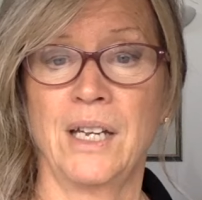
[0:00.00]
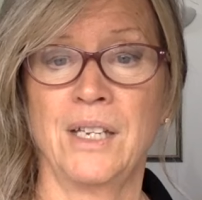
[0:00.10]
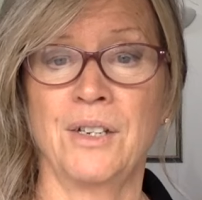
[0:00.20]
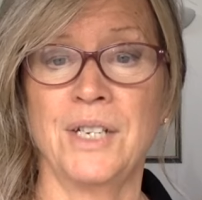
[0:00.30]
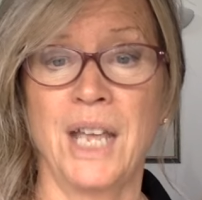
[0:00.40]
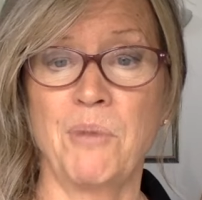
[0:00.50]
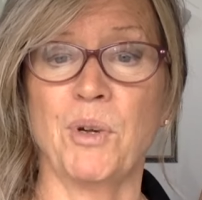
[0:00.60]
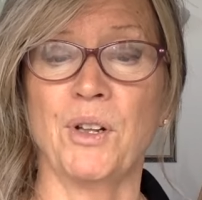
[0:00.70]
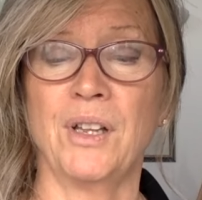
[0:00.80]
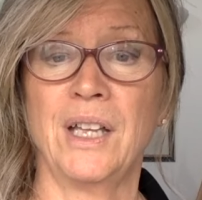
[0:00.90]
your
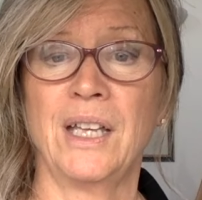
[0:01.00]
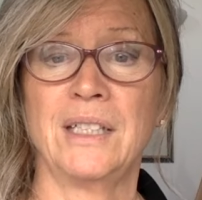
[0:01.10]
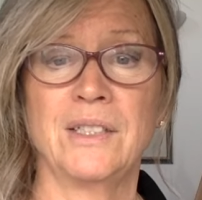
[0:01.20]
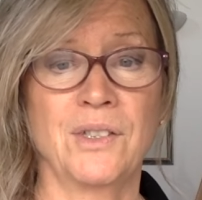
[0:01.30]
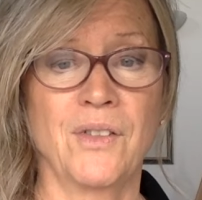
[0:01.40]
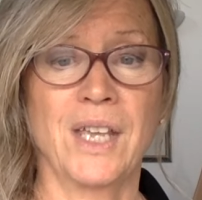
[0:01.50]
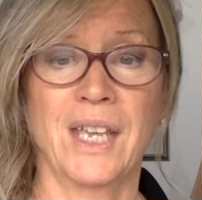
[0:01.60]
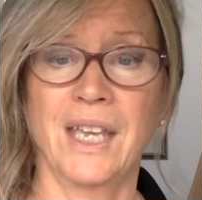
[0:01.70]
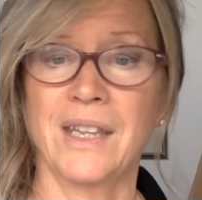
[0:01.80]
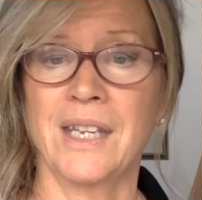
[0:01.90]
table so they can
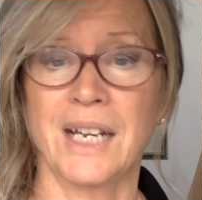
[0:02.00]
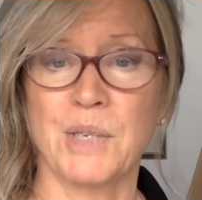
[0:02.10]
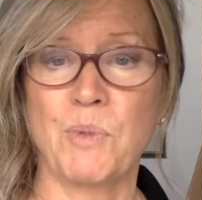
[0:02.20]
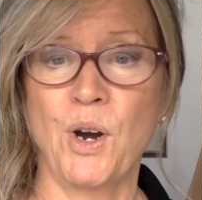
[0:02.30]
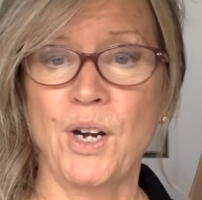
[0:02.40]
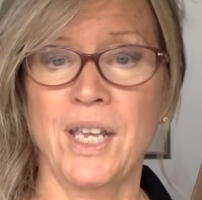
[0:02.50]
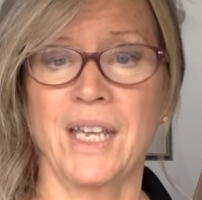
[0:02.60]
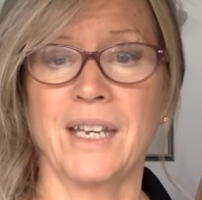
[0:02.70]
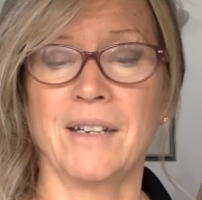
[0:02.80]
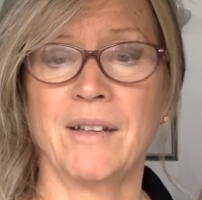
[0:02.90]
get the next party
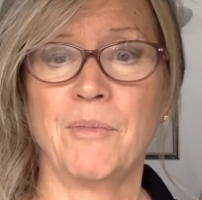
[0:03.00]
in.